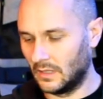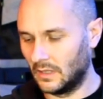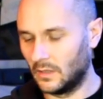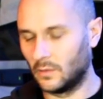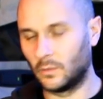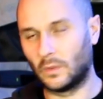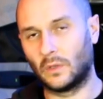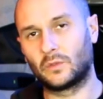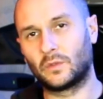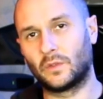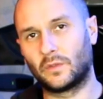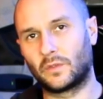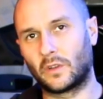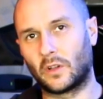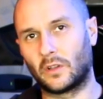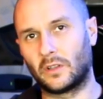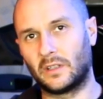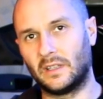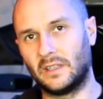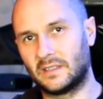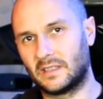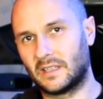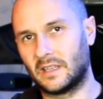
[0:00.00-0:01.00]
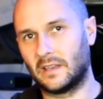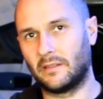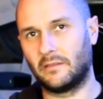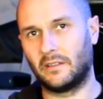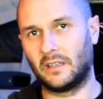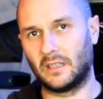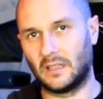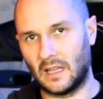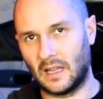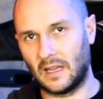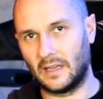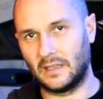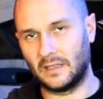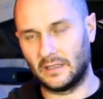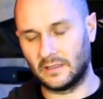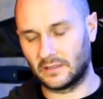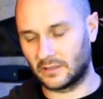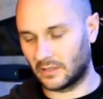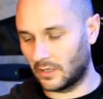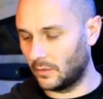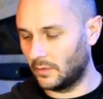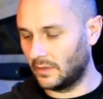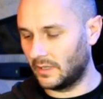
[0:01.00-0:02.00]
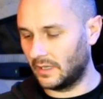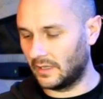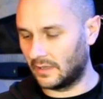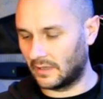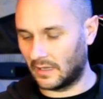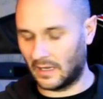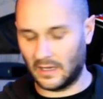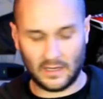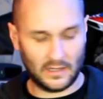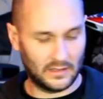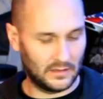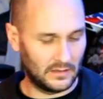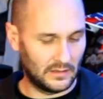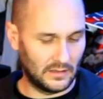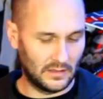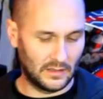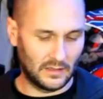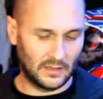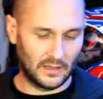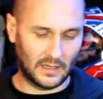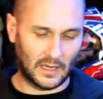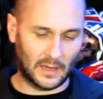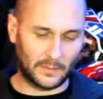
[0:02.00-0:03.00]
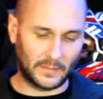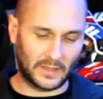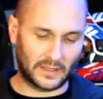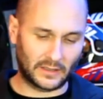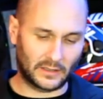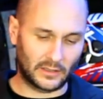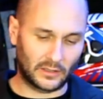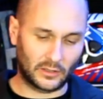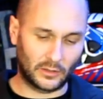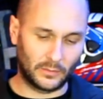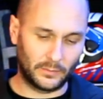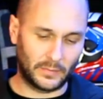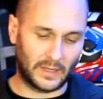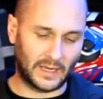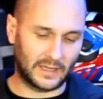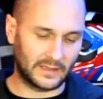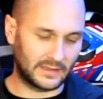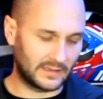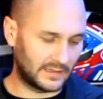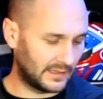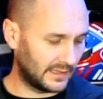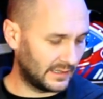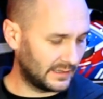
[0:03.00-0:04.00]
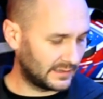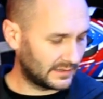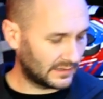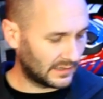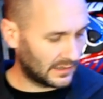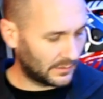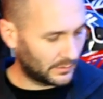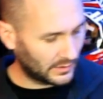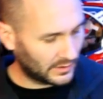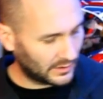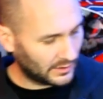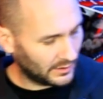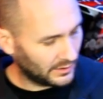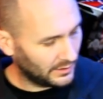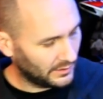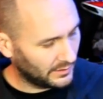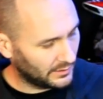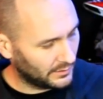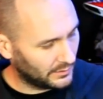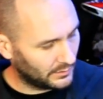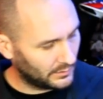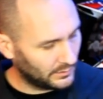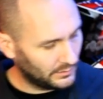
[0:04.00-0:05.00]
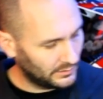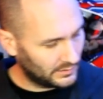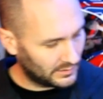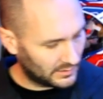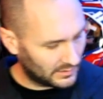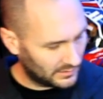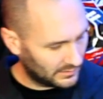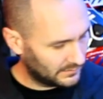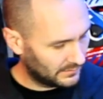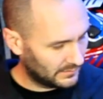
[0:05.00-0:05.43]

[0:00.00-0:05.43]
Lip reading: Whilst we've got the interior lining soaking there, I'm then going to come back to this, and we're going to use